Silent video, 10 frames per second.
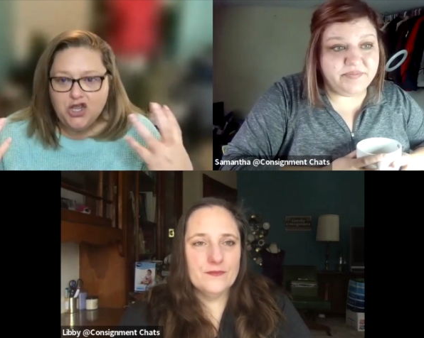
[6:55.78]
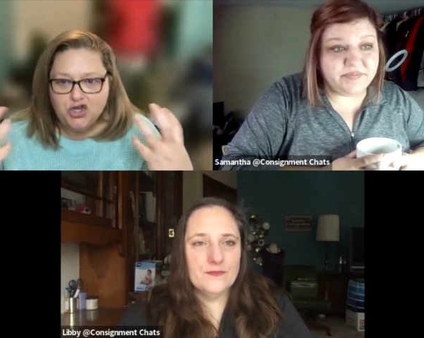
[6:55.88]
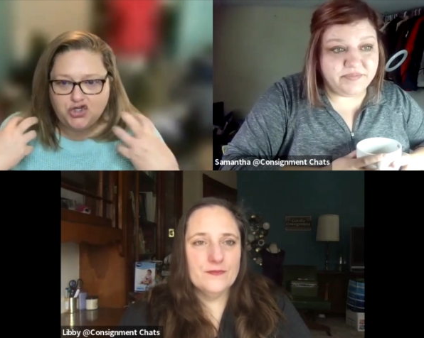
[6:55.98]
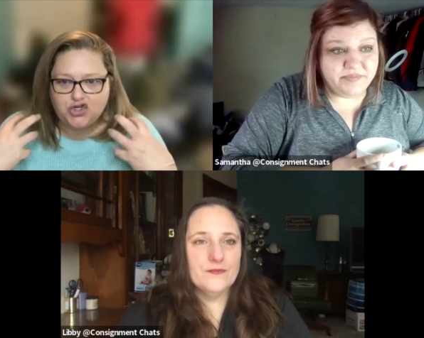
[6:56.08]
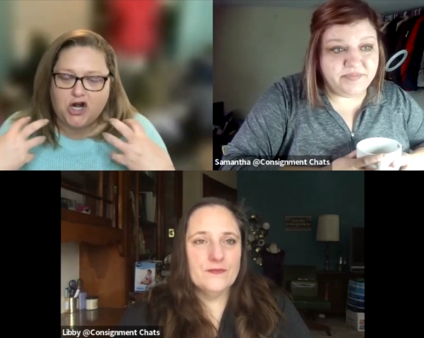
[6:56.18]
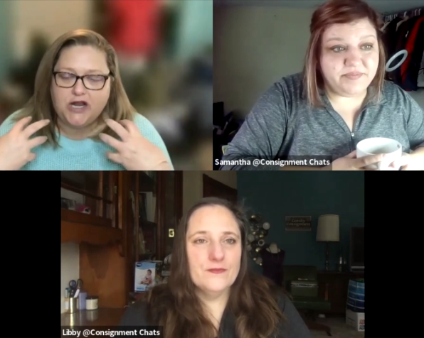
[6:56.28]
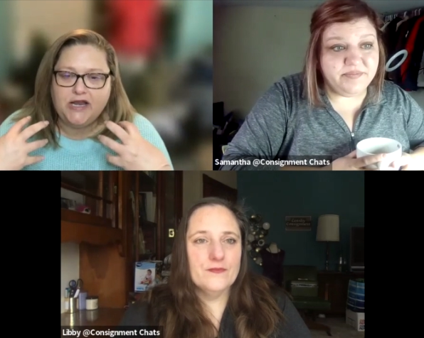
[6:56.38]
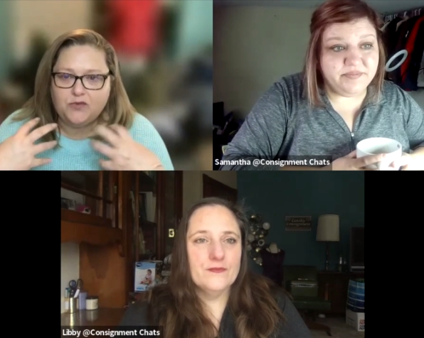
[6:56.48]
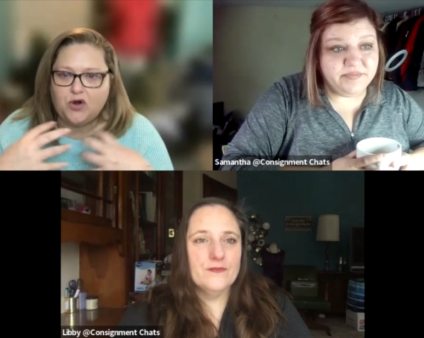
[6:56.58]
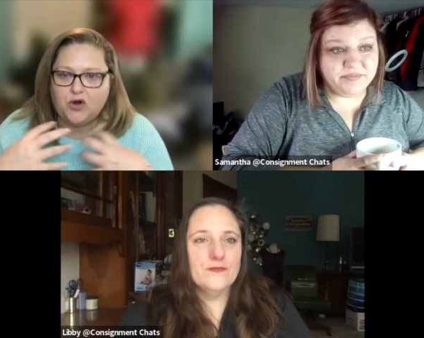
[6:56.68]
Speaker 1: you start
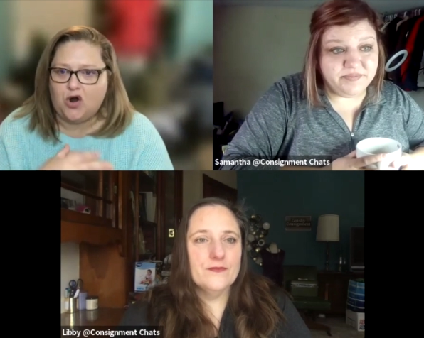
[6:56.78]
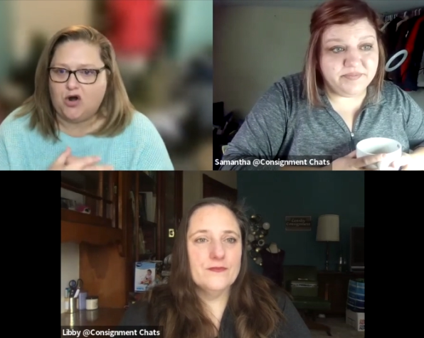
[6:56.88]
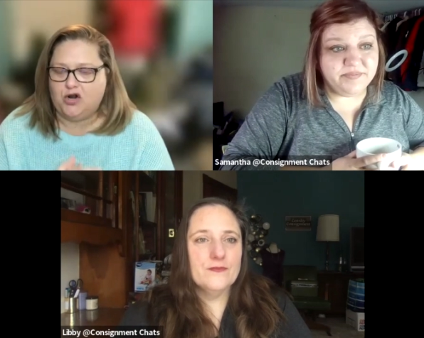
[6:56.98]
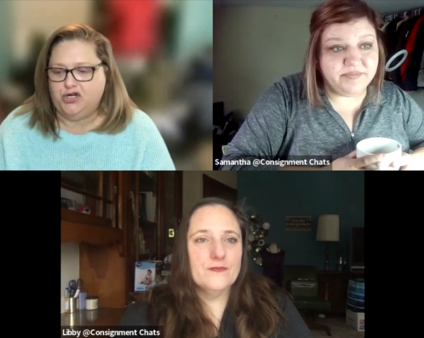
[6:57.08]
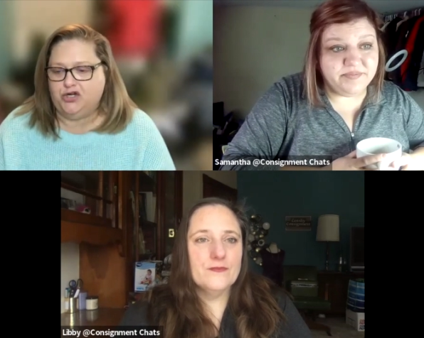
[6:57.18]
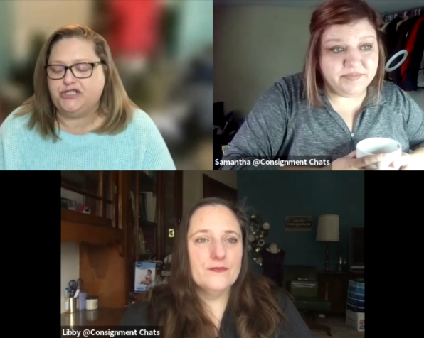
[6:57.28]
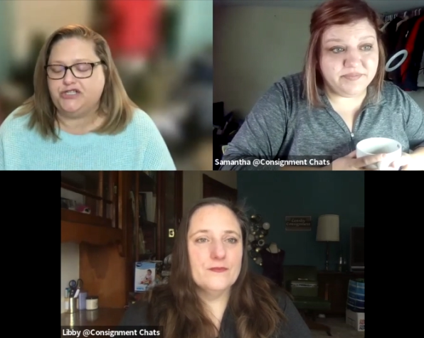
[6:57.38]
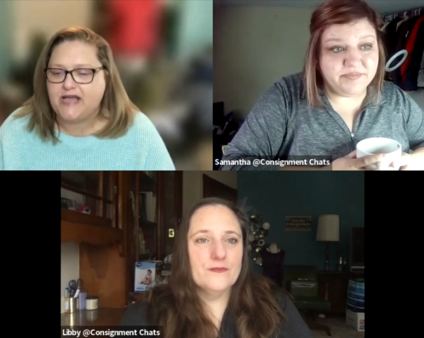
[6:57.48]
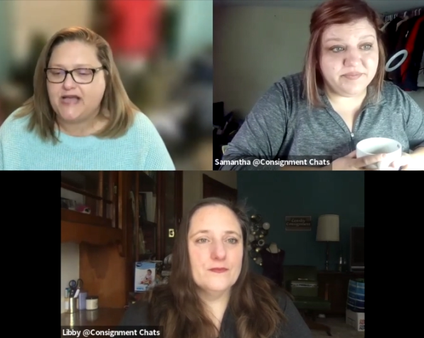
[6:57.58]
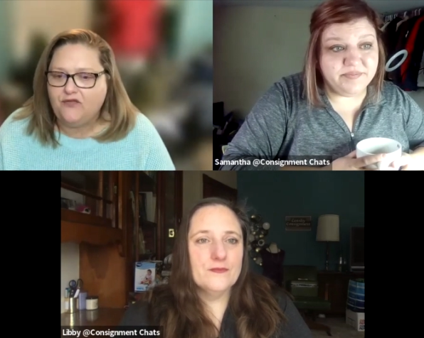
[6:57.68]
getting real hard on
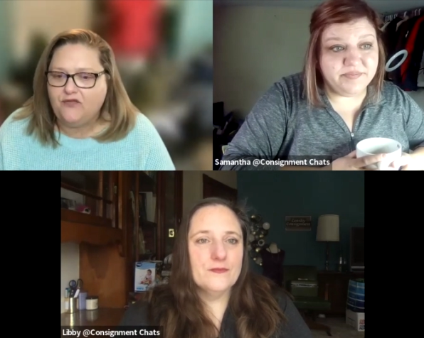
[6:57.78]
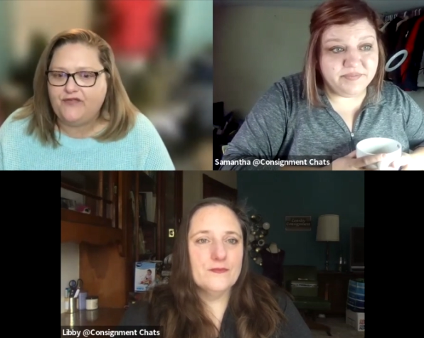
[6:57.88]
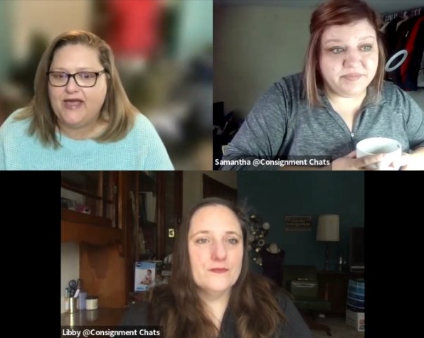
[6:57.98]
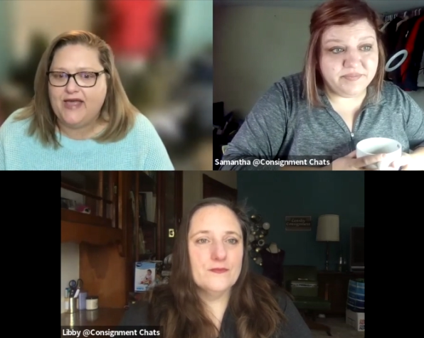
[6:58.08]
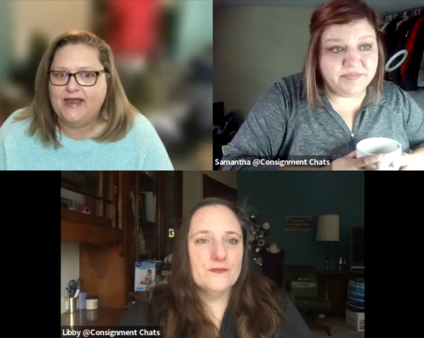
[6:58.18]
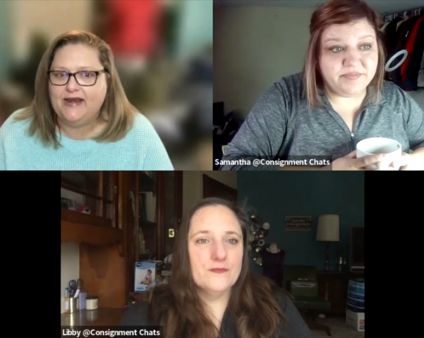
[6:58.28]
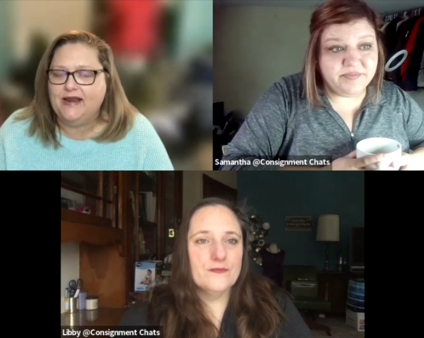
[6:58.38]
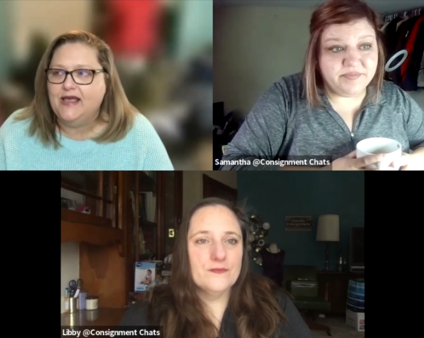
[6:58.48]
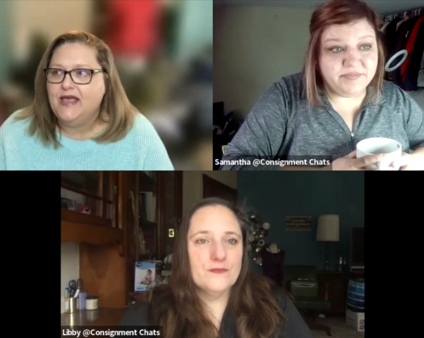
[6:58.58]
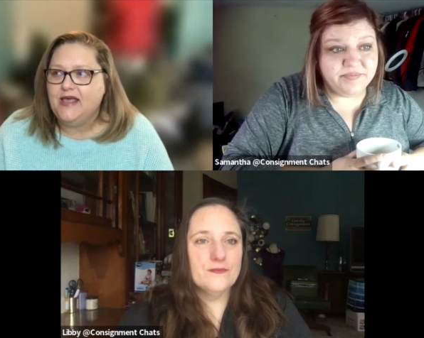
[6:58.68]
yourself and
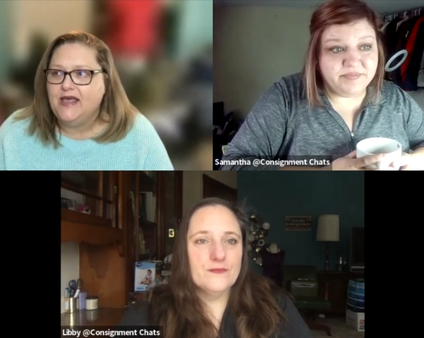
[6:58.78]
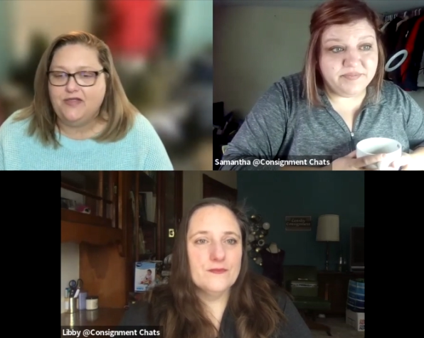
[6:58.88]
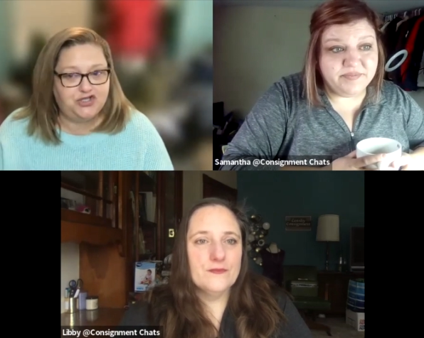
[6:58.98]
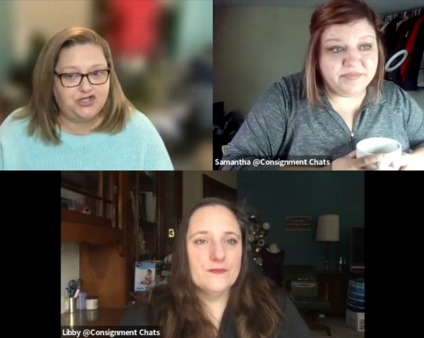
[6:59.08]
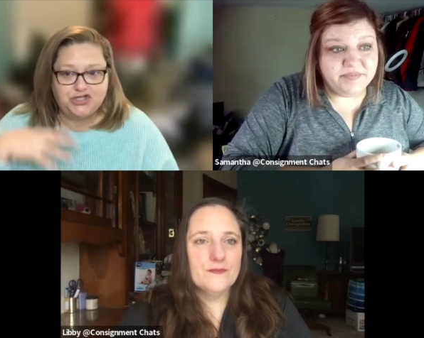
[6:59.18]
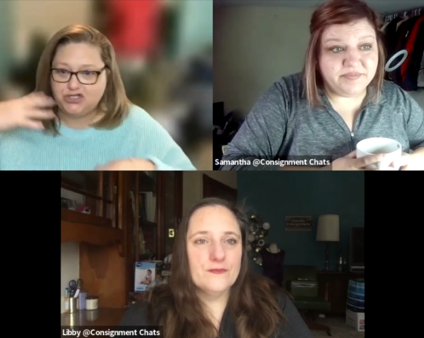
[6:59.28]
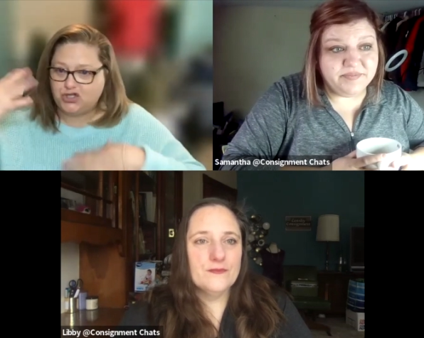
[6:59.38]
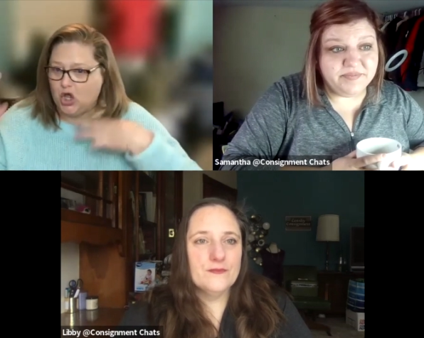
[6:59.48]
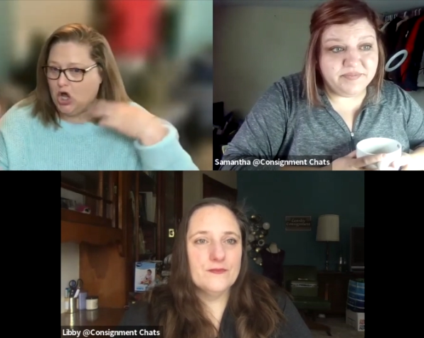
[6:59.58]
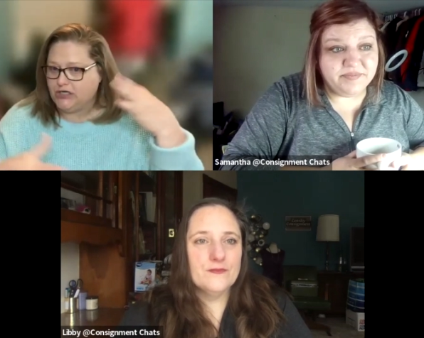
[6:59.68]
it's just
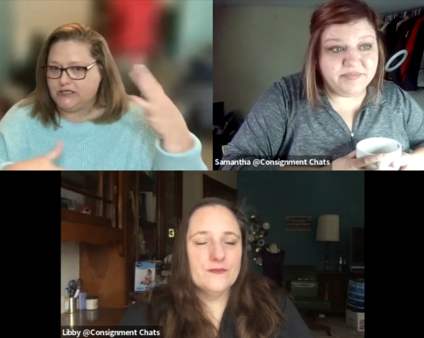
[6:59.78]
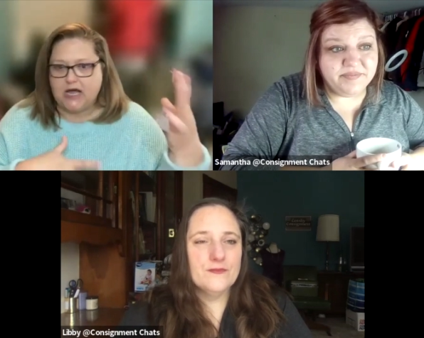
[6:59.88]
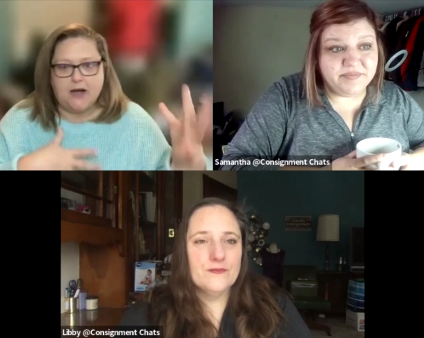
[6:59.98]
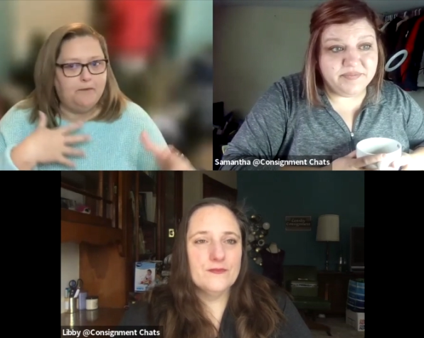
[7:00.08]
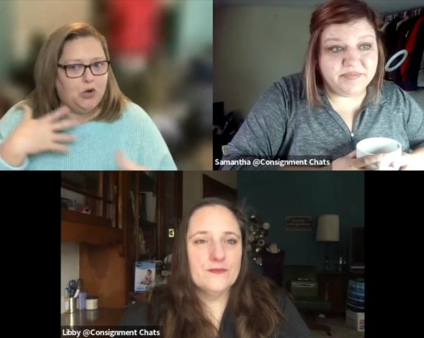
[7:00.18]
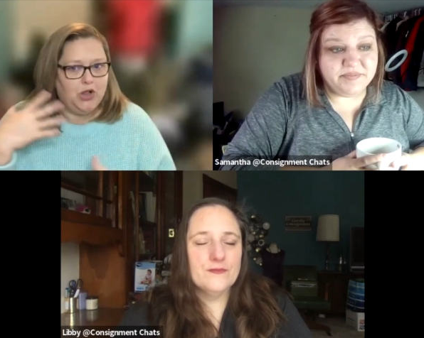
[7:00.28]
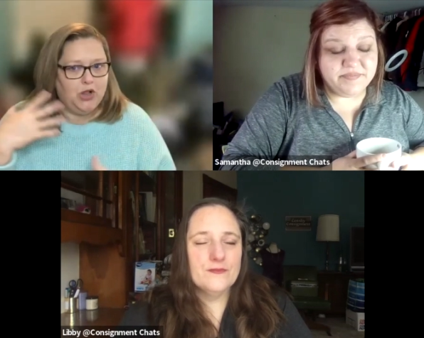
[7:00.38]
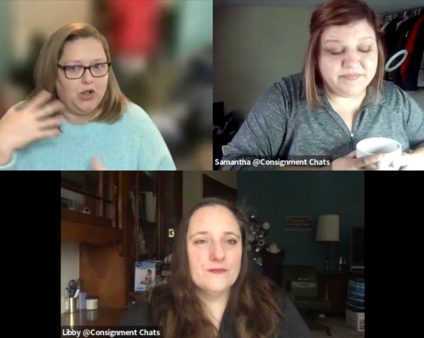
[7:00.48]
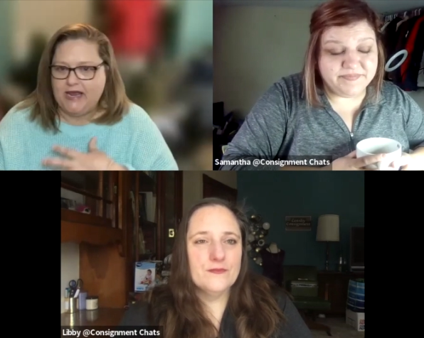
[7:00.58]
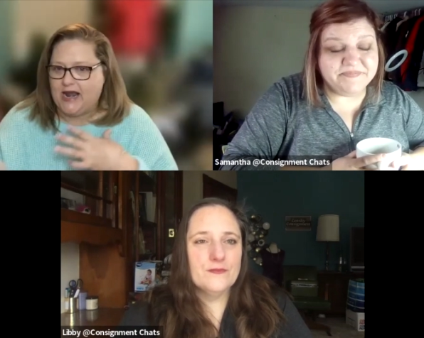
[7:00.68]
this long tumble
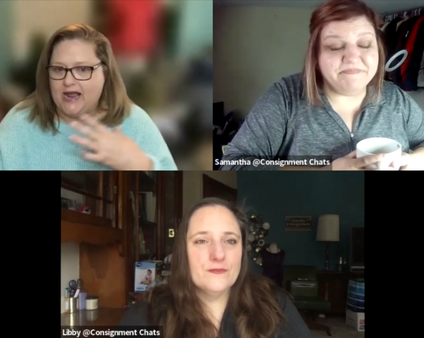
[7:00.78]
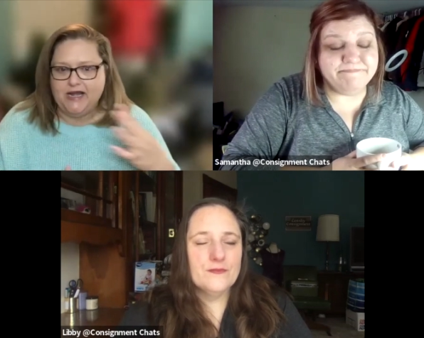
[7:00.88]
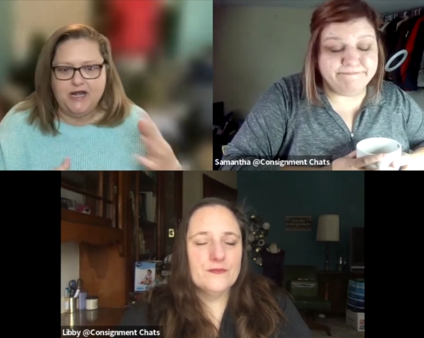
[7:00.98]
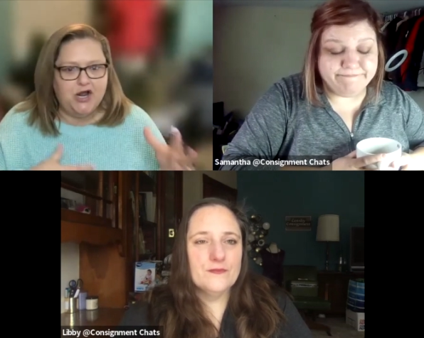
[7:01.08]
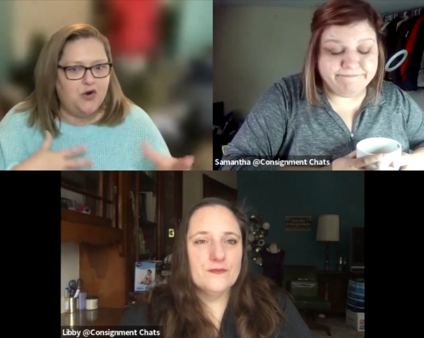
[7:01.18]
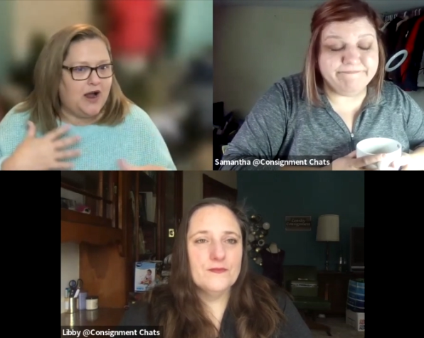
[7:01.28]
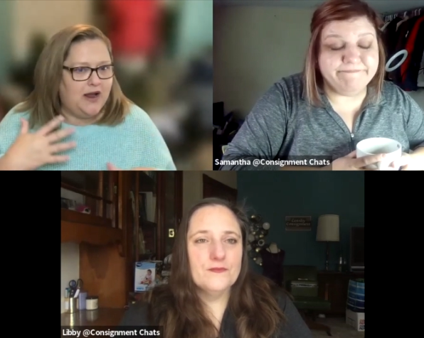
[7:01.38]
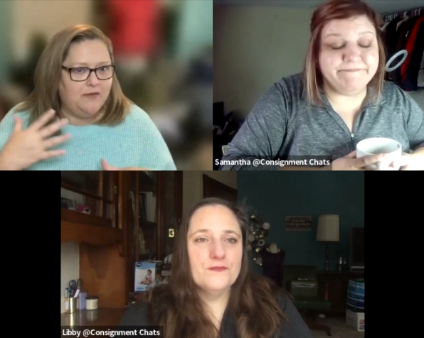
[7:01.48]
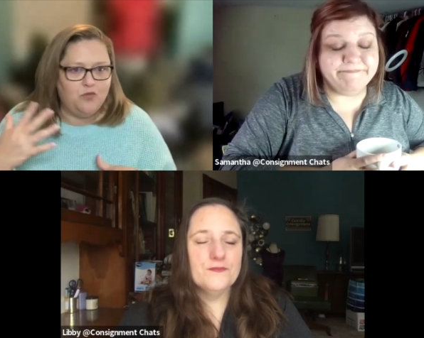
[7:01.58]
and i know i'm